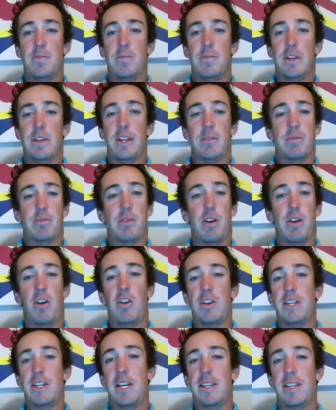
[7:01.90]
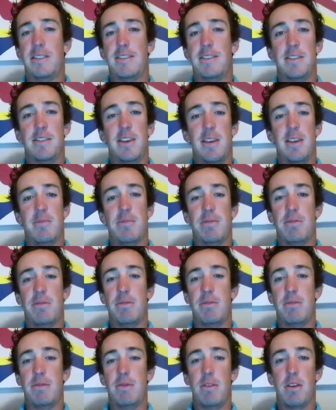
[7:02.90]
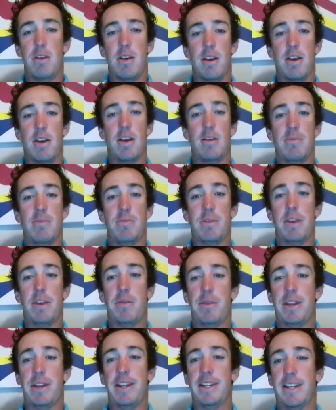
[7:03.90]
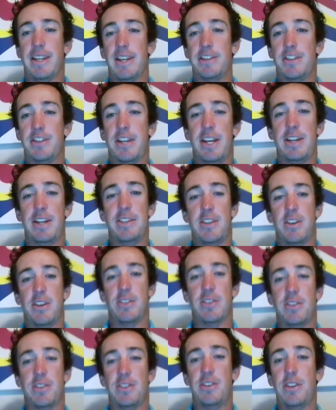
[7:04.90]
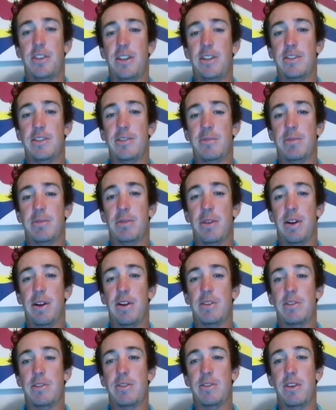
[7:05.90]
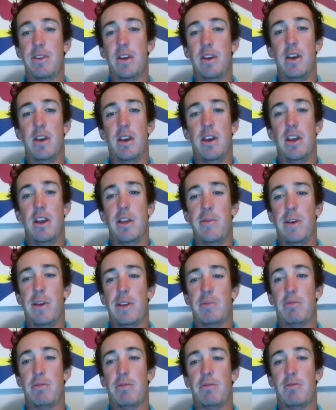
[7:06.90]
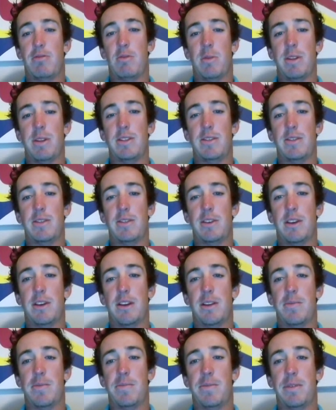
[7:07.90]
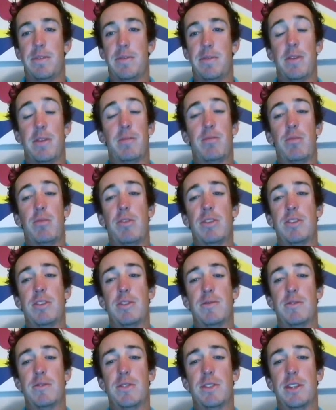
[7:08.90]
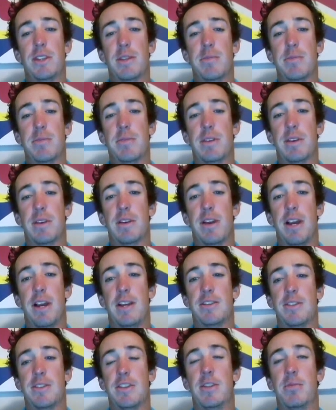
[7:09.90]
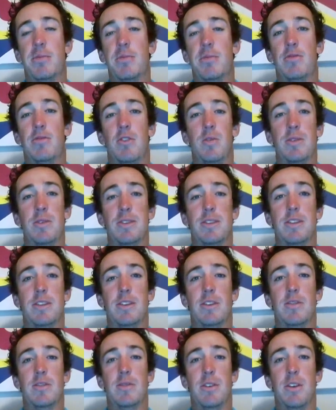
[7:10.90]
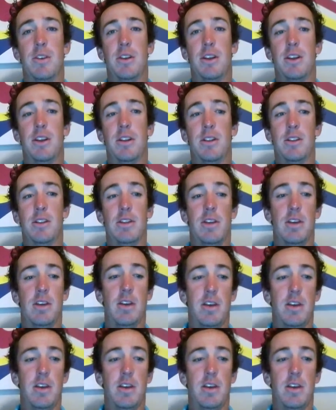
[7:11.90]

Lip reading: we need to prioritize sleep, and we need to educate our students and players about the importance of sleep has on their performance and their overall health.